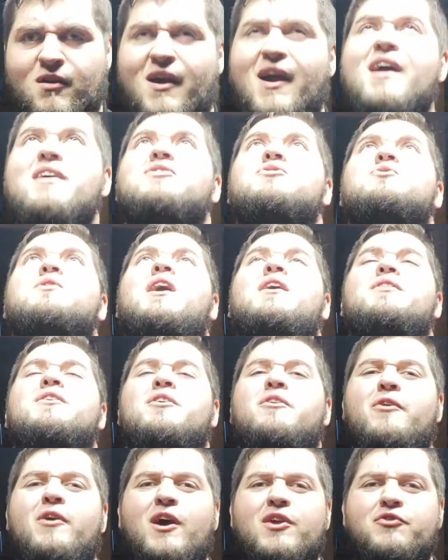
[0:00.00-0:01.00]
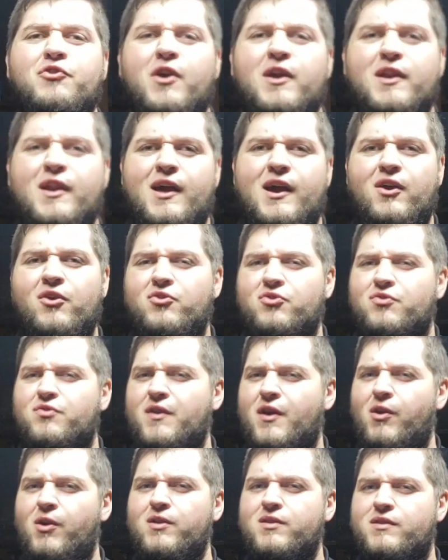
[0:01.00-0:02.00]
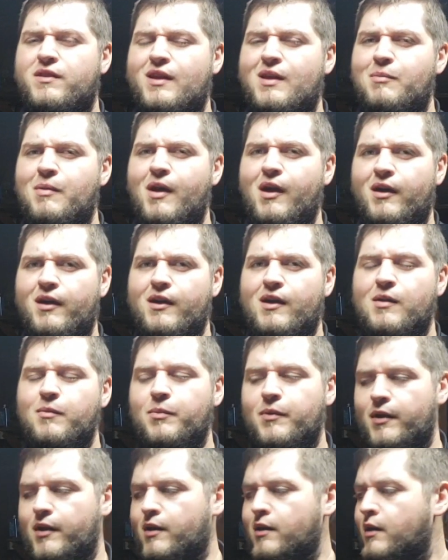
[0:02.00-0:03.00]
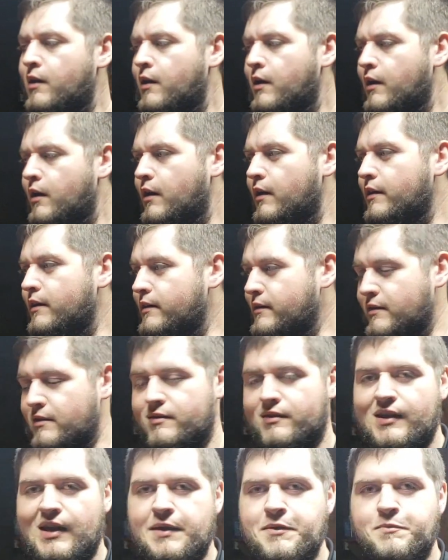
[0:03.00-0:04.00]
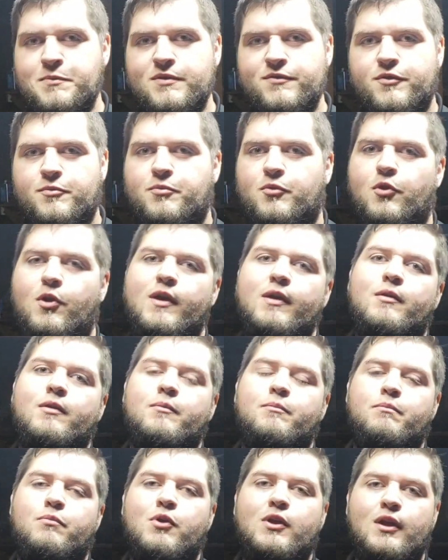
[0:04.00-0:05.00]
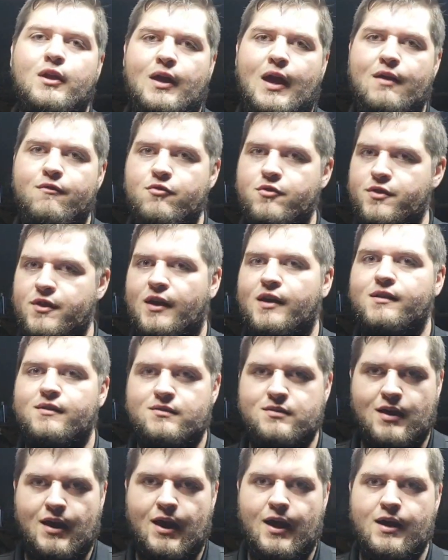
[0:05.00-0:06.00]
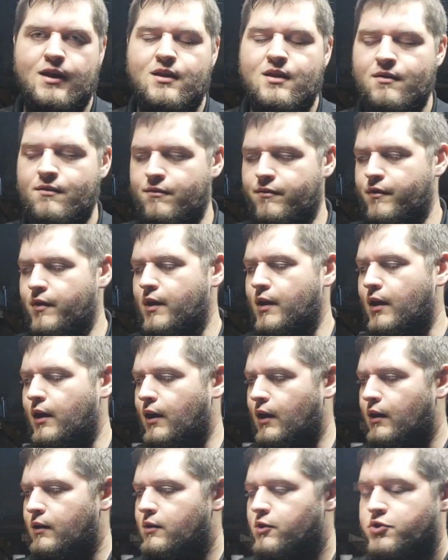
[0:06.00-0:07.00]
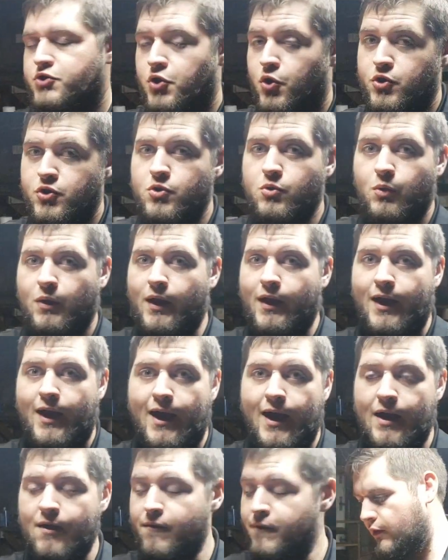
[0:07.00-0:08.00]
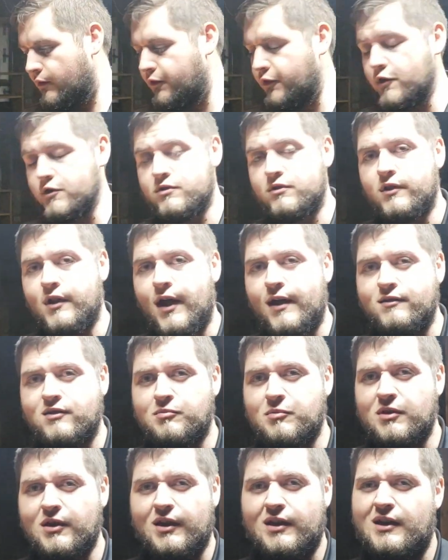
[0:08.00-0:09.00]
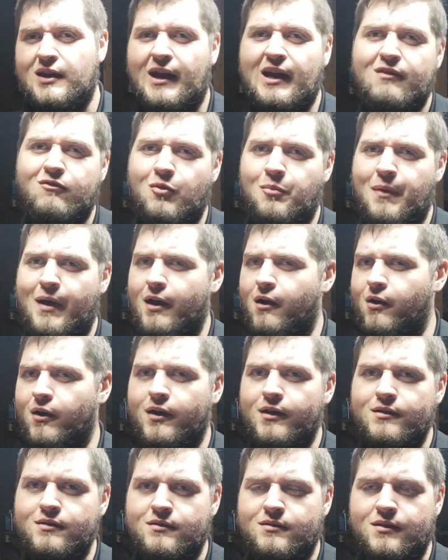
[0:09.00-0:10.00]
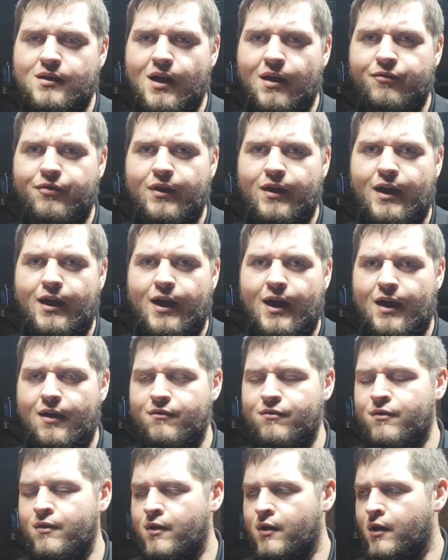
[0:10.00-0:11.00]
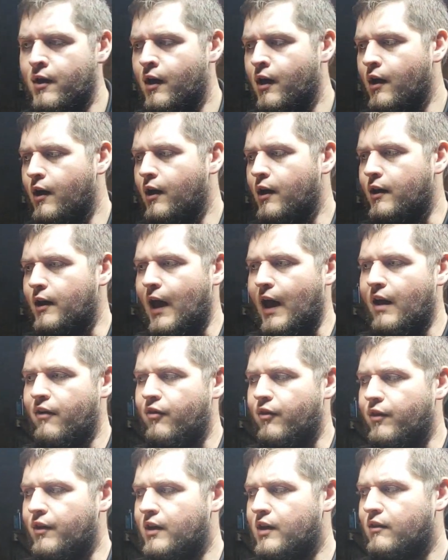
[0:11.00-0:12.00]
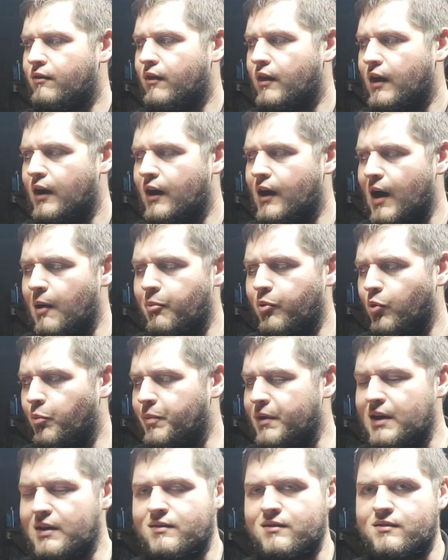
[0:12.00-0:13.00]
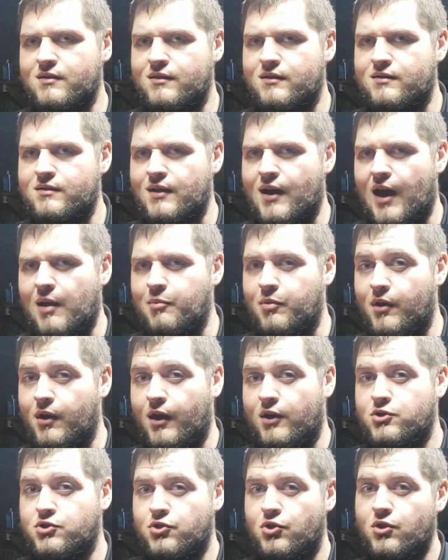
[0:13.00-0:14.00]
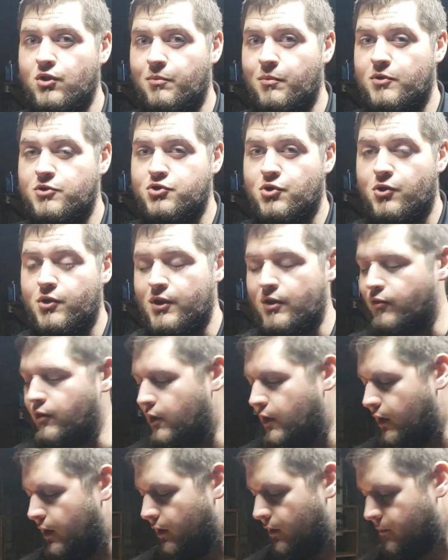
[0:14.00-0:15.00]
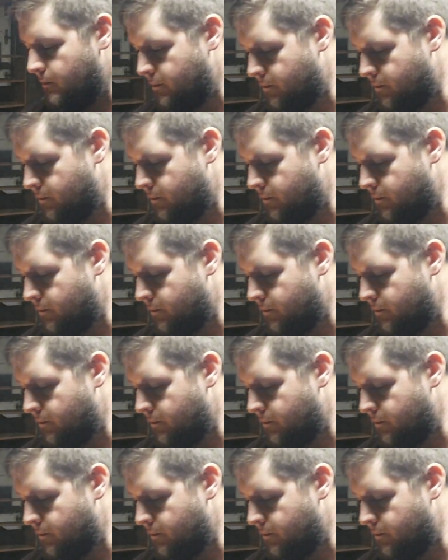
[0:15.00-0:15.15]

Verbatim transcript: right, so we're out in the garage right now. It's very dim out here, but this keeps me from great bringing everything inside uh, to show you what I have. The first lot is gonna be like a Native American stuff that I have. And I have a couple pieces inside, but I'll show you the majority of it in here.